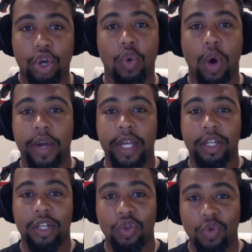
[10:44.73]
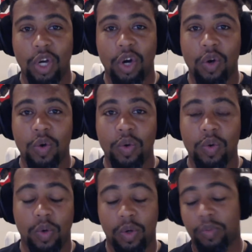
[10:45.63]
Quarian,
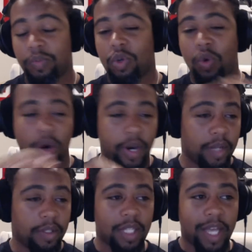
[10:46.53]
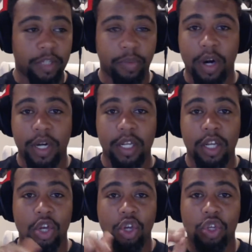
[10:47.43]
Quarian/party,
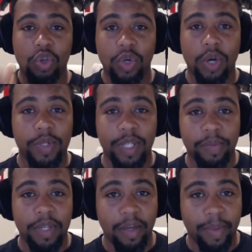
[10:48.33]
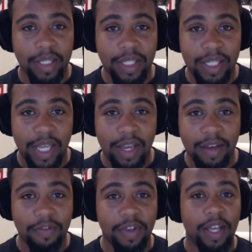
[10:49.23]
you know something about this
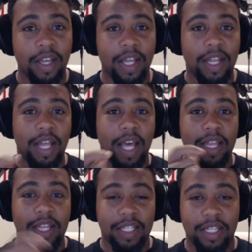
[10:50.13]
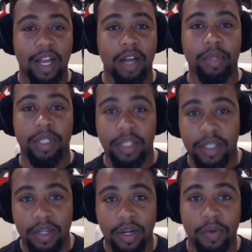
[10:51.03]
cave that this goblin
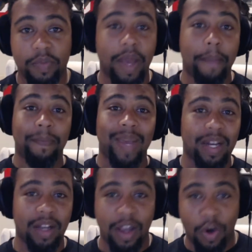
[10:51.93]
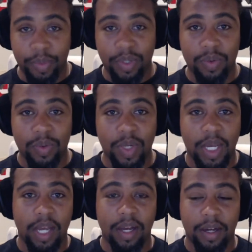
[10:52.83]
doesn't know that might help you.
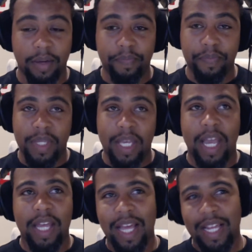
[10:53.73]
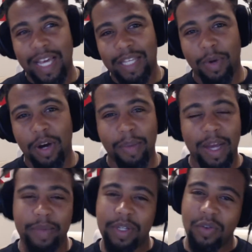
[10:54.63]
And that last part
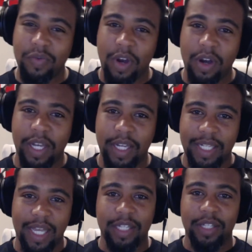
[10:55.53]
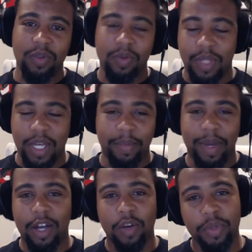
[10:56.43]
might have been too far, like telling you that it
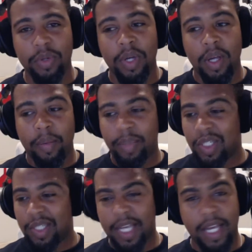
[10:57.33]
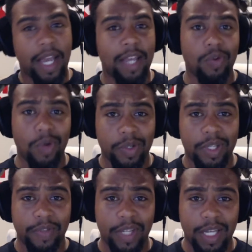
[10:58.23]
might help you, but just saying, hey, you know
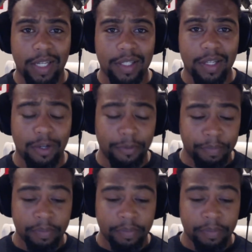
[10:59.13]
stuff that he doesn't know,